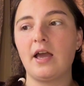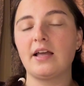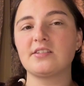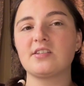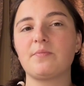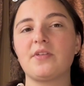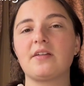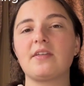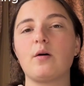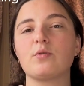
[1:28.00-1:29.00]
and something
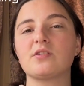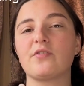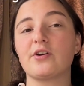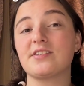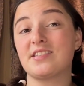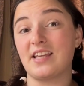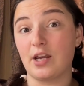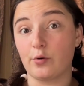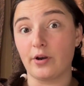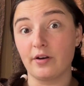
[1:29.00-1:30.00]
that was very
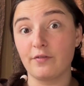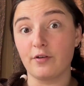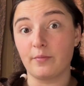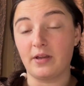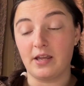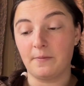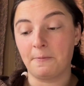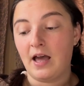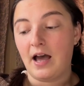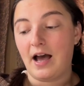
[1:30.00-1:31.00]
sacred for me.
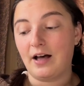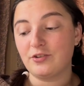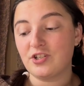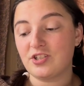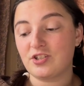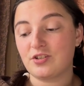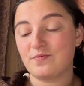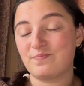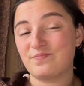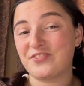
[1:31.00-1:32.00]
I'll just
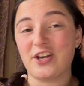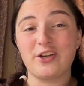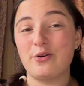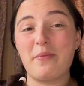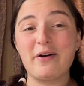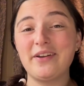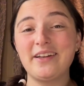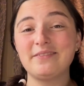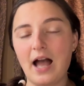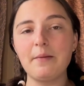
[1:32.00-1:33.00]
tell you about
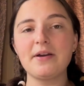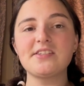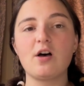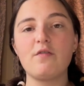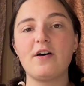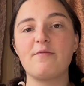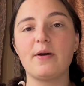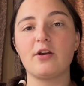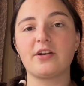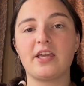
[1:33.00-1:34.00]
it. I myself have
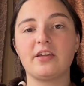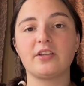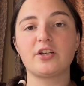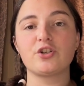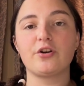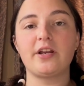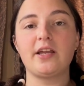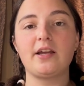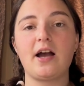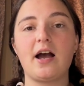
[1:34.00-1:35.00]
been on a healing
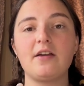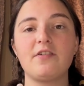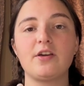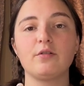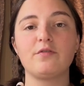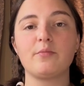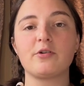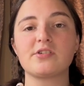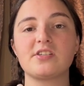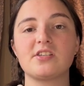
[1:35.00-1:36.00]
journey. I have healed from
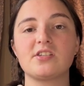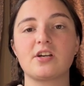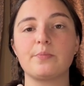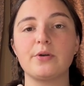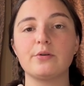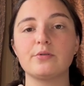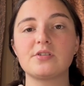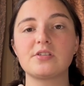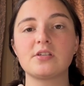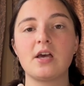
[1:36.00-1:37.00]
narcissistic
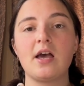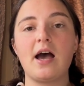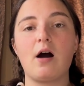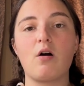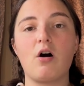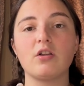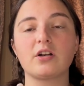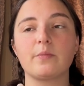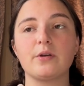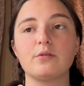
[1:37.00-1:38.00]
abuse,
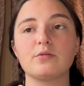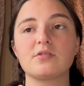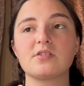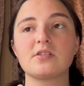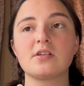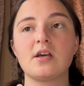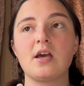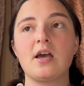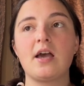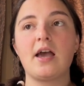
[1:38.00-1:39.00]
alcoholic abuse,
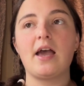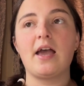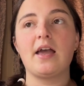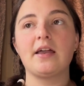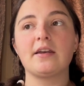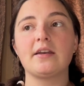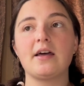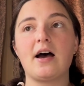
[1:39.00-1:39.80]
and